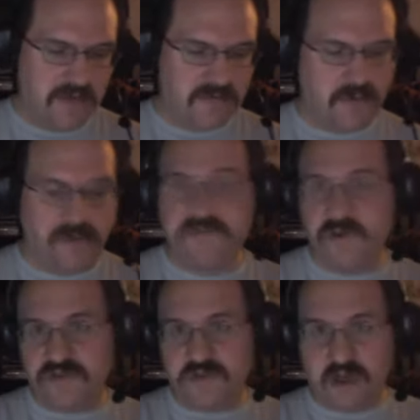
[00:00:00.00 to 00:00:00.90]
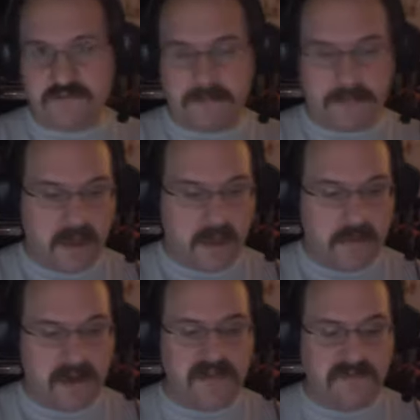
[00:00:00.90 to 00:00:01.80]
So, first off,
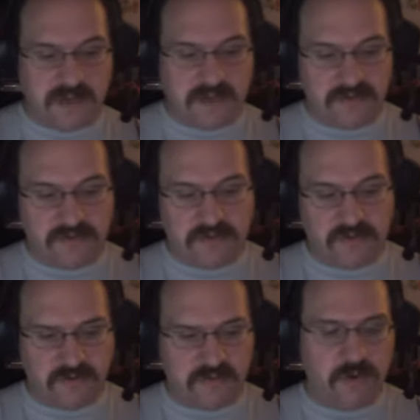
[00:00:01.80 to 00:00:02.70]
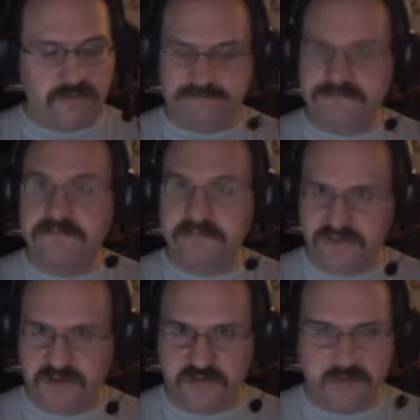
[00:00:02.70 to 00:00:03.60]
Monk of Mists, oh,
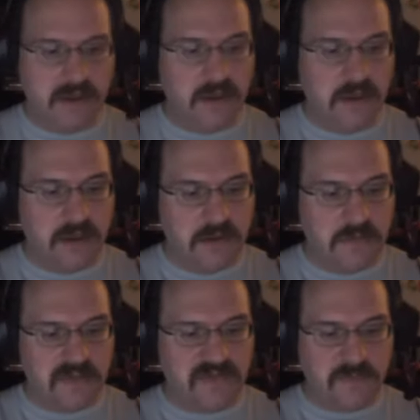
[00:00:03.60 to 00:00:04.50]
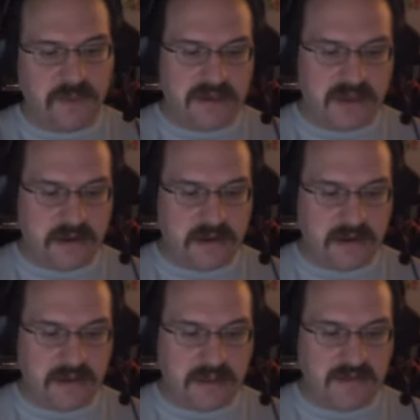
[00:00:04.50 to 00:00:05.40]
excuse me, Mists of
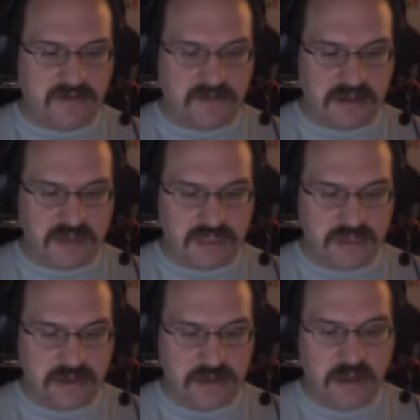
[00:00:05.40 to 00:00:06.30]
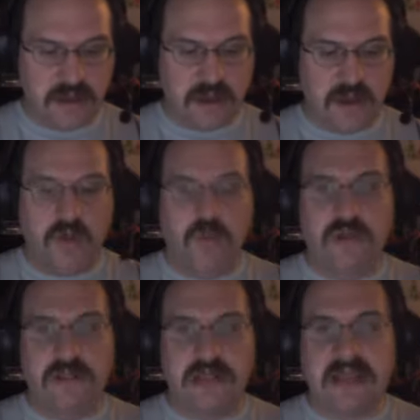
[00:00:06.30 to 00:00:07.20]
Pandaria Collector's Edition
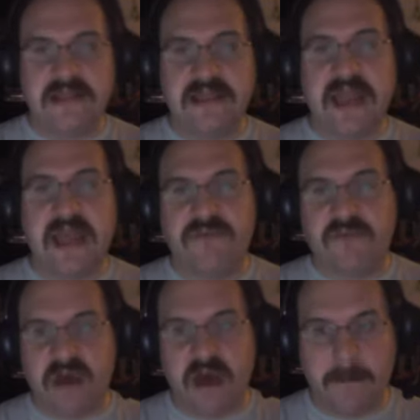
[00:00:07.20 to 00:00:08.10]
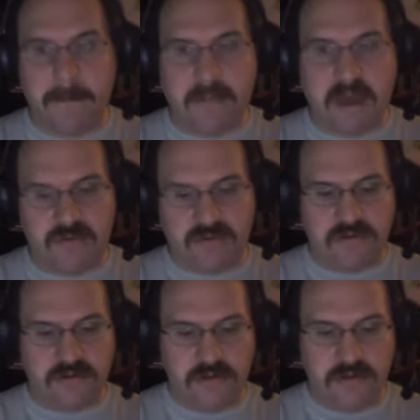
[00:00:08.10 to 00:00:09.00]
will likely have a
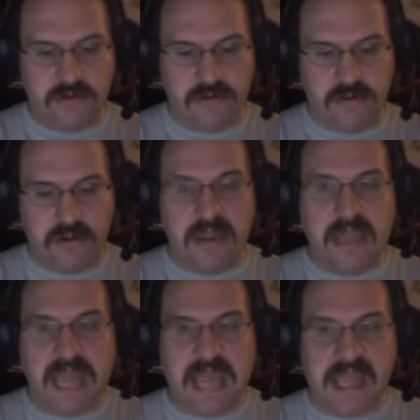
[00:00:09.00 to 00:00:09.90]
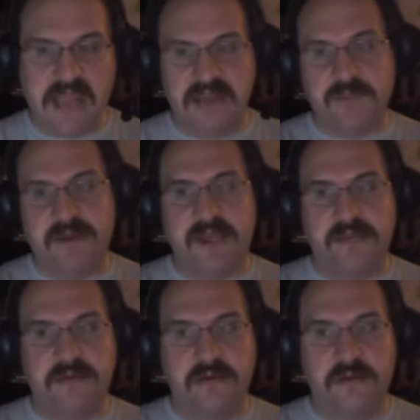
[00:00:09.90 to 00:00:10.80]
mount and a pet.